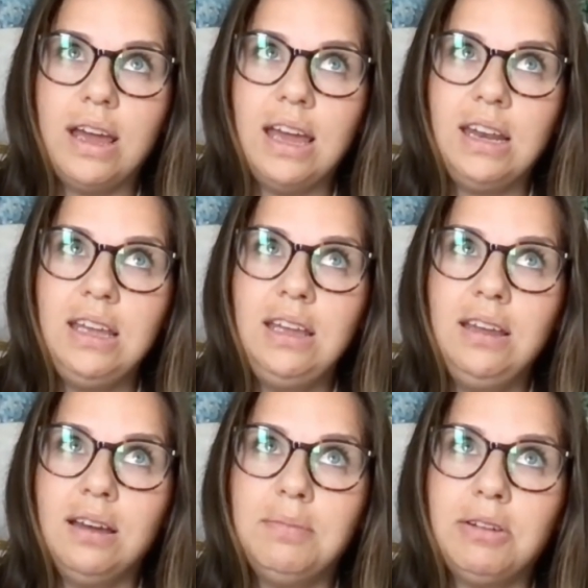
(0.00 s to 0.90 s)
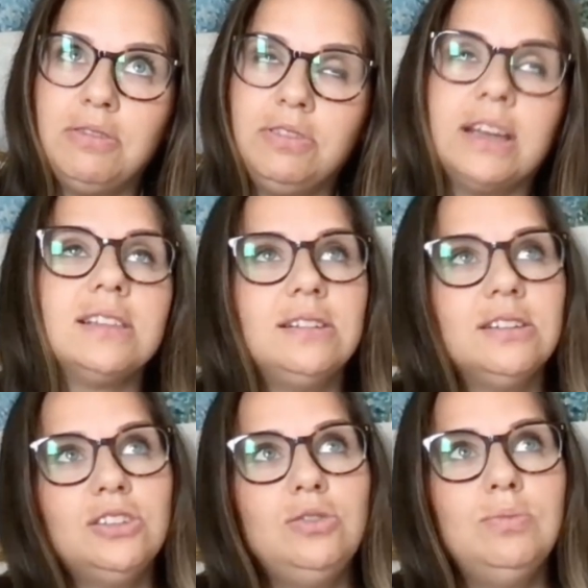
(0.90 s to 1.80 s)
any amount of like, as
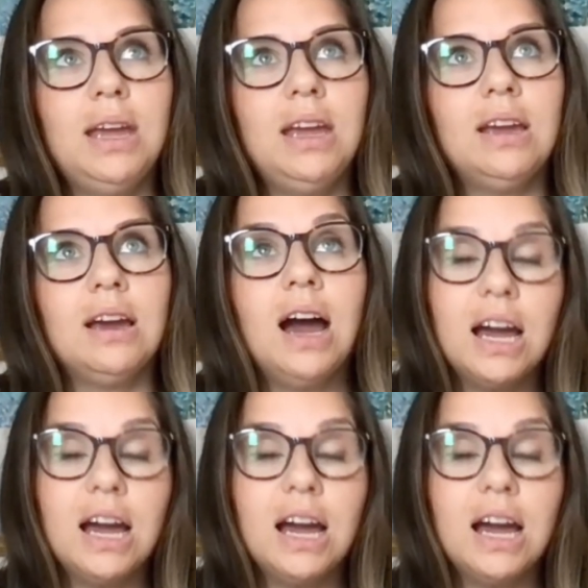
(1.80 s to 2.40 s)
long as you make